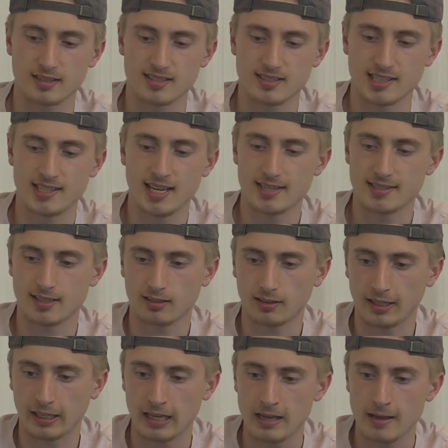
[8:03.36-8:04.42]

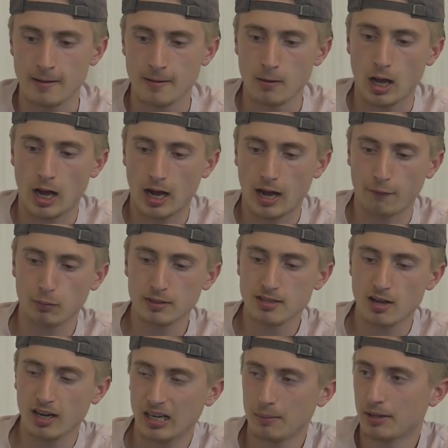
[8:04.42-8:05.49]
statistically. If we're
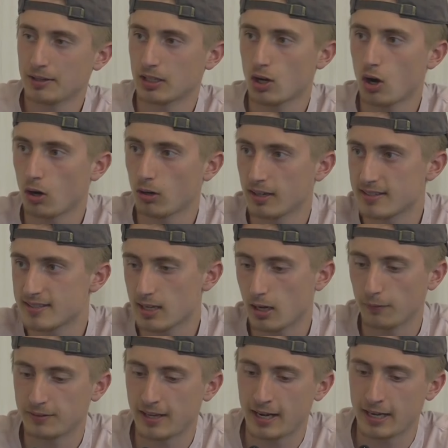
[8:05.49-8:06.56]
talking about the card
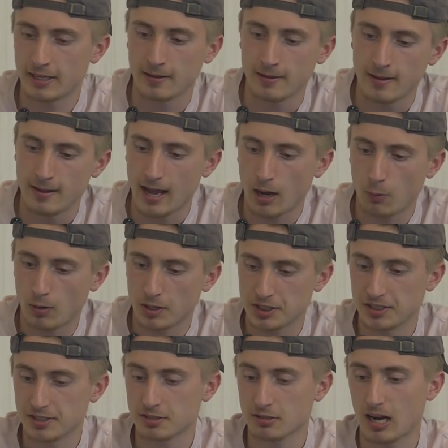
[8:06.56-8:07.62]
itself, Danny, I want you
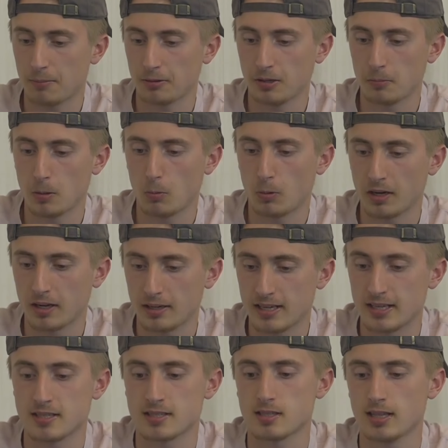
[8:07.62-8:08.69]
to describe a little bit what it
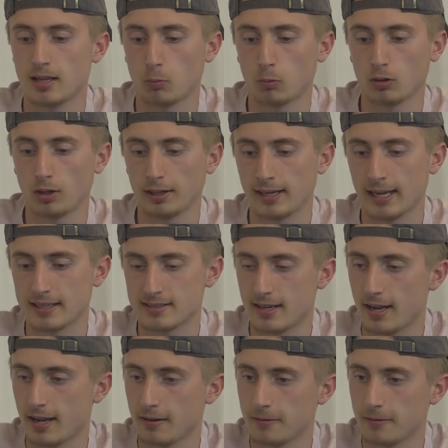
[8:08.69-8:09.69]
is that we're looking at today.